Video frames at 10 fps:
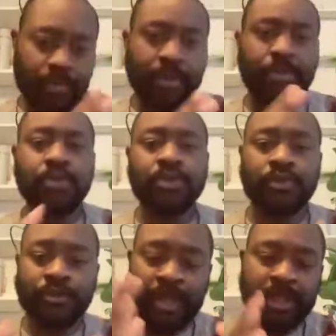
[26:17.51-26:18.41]
approach
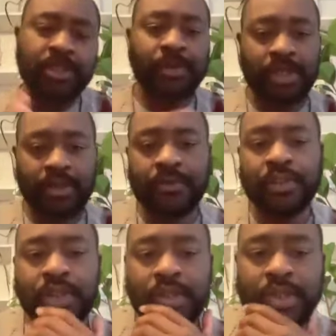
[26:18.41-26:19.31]
to management
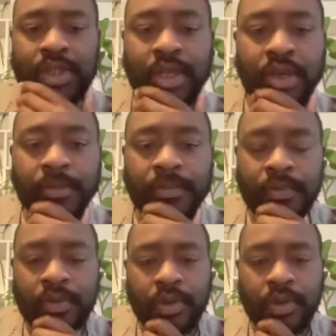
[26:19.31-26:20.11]
innovation, I think that helps